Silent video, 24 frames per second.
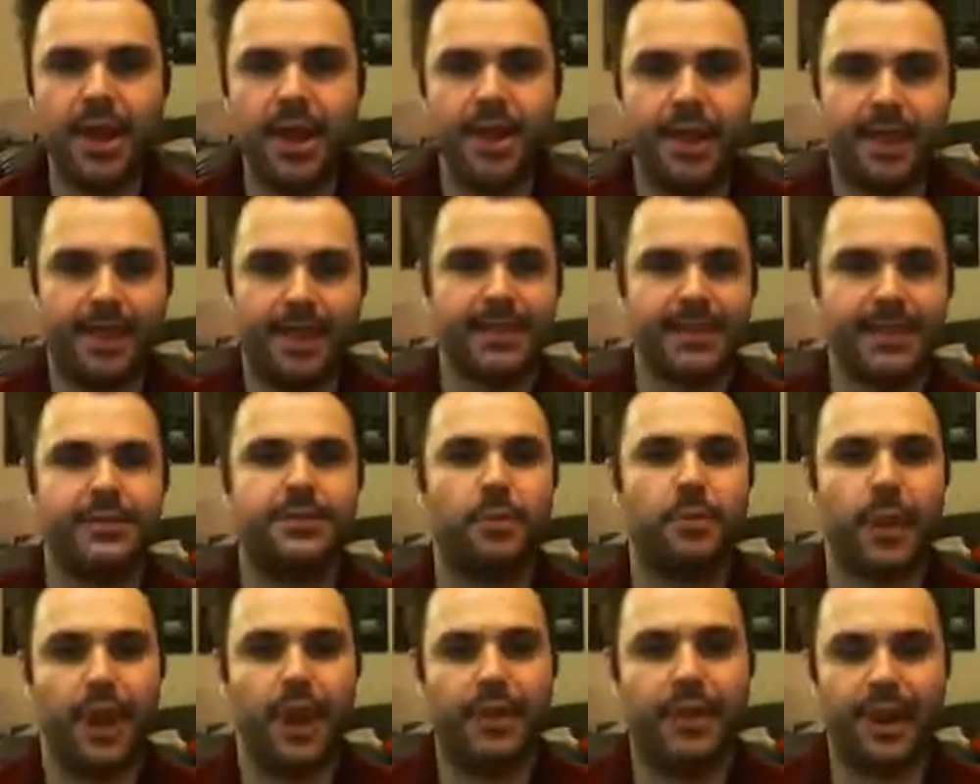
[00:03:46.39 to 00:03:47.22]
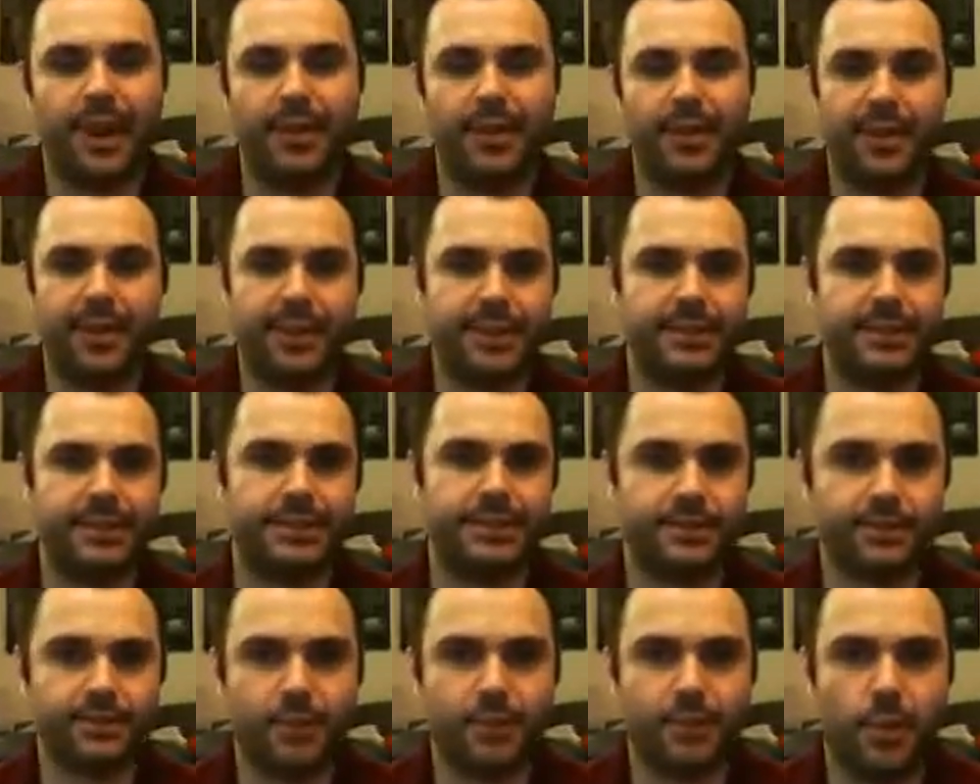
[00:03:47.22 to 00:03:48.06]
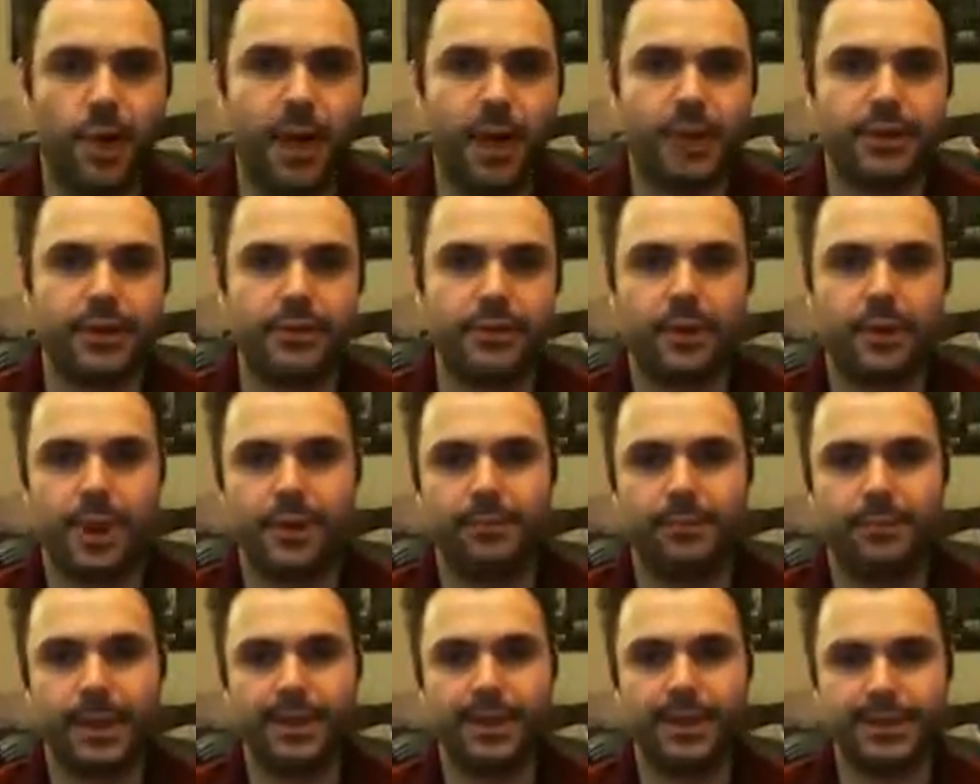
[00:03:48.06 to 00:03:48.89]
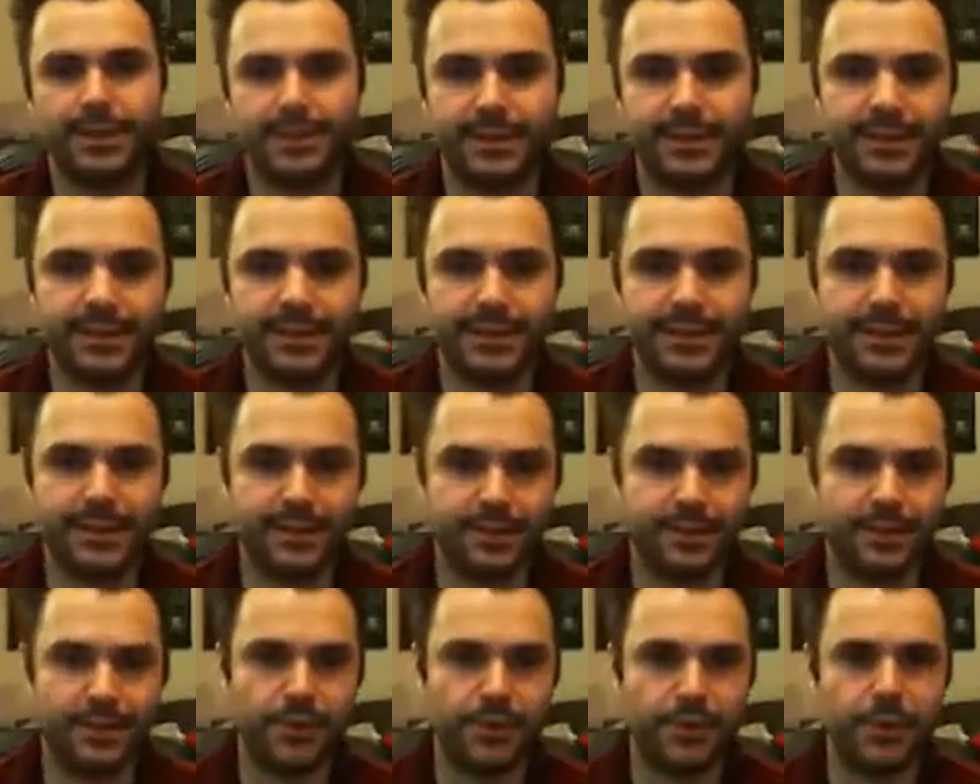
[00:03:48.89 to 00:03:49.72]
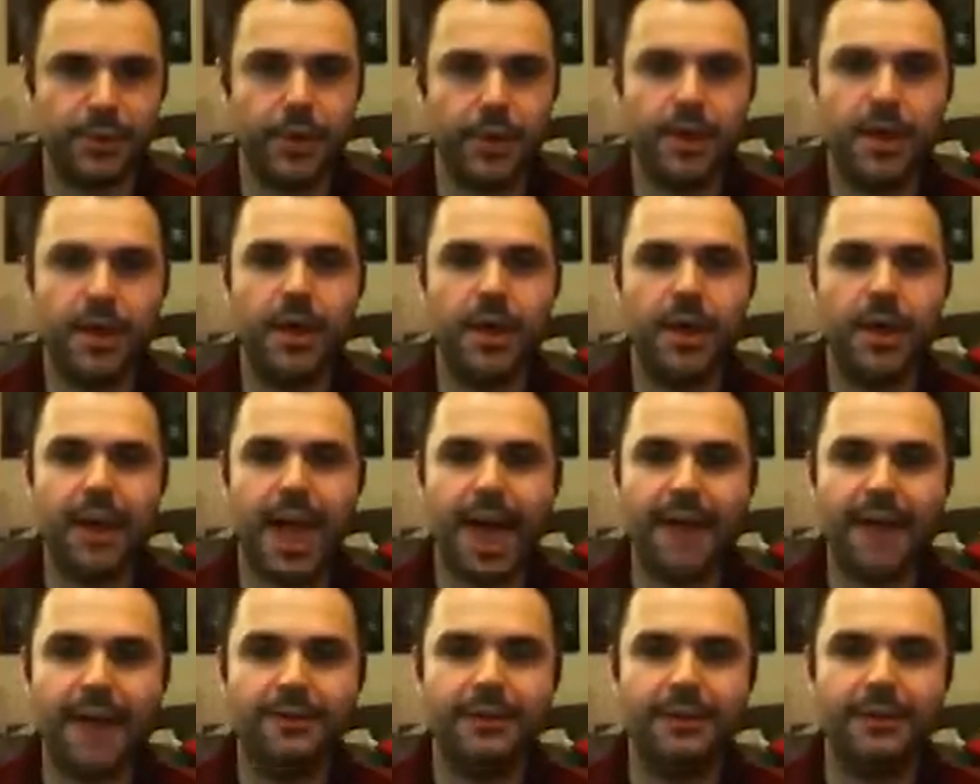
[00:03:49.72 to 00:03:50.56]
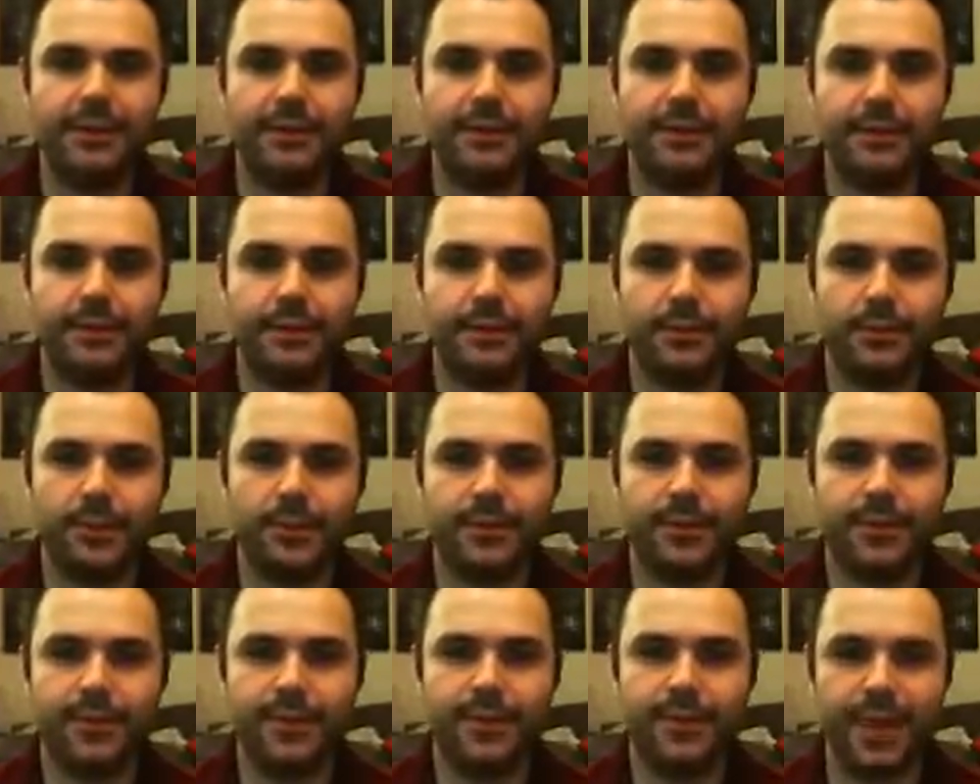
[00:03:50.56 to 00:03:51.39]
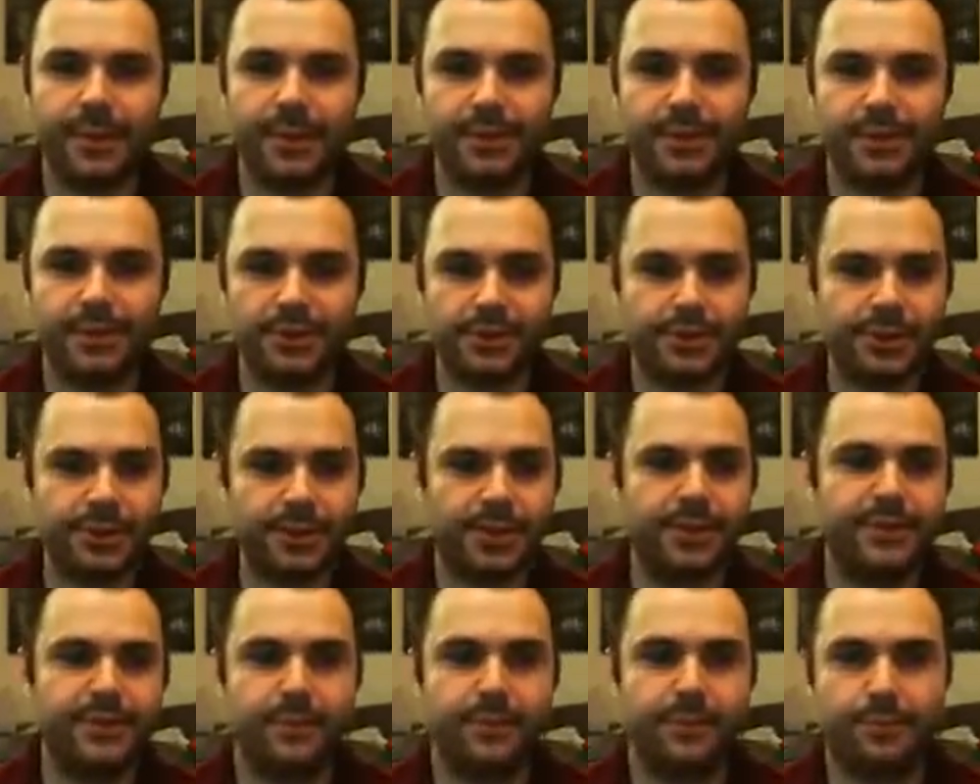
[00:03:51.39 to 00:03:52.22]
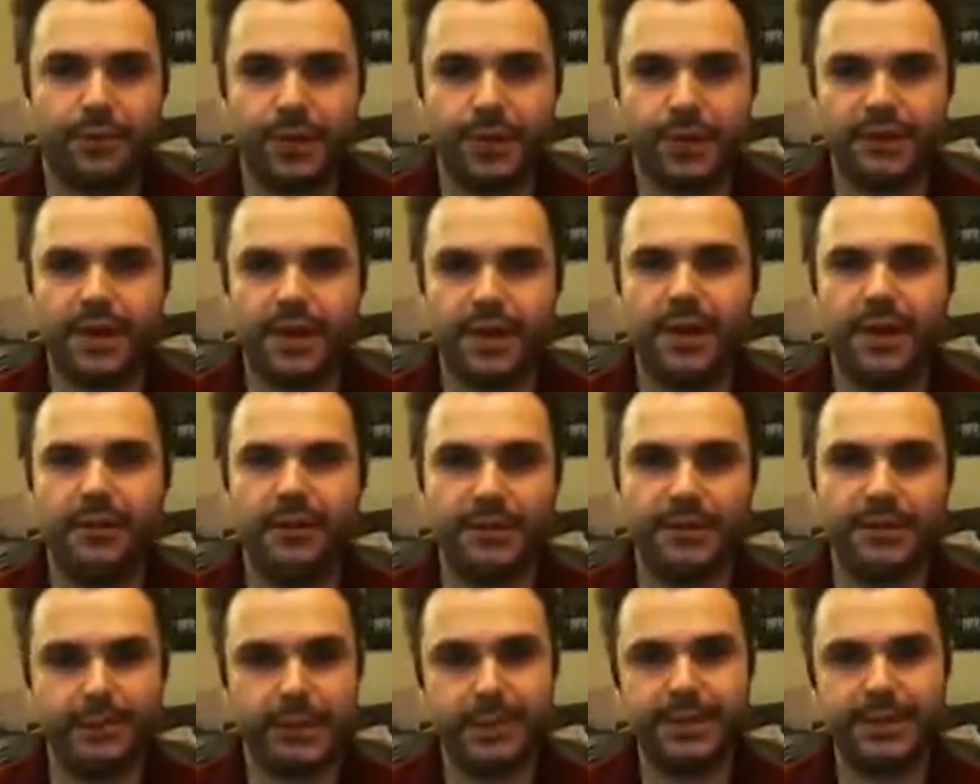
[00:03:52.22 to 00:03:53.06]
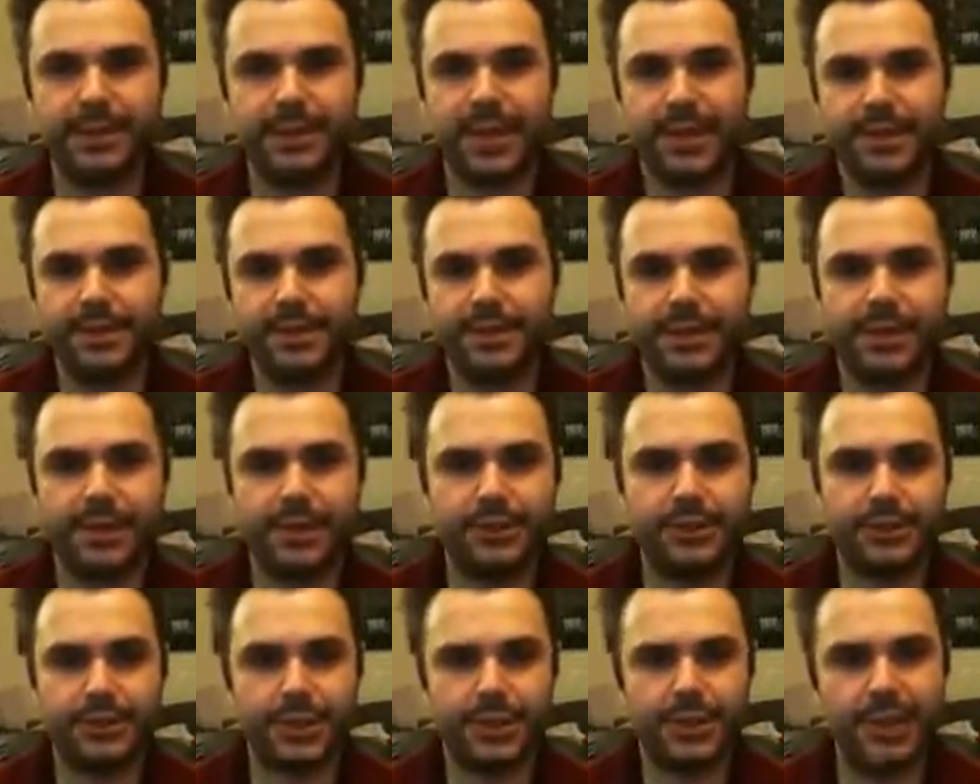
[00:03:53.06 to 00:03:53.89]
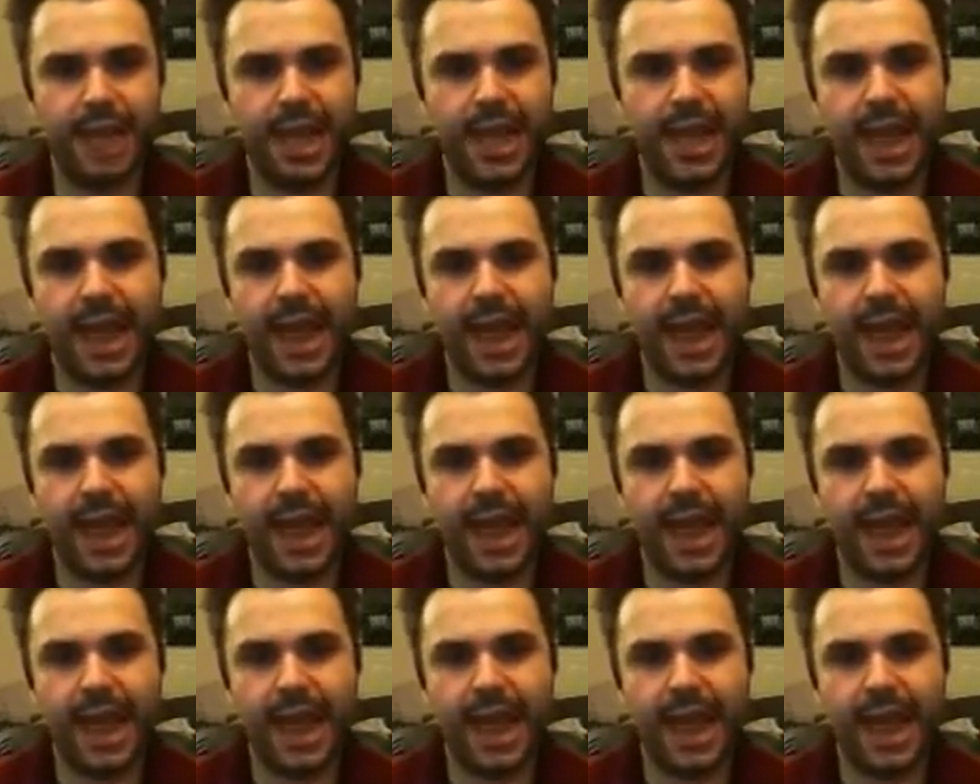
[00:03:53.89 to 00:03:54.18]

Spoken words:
And that's a way that I think is quite a good way to play this list, is to have lots of MSU units for pressure and for Blood Tithe generation,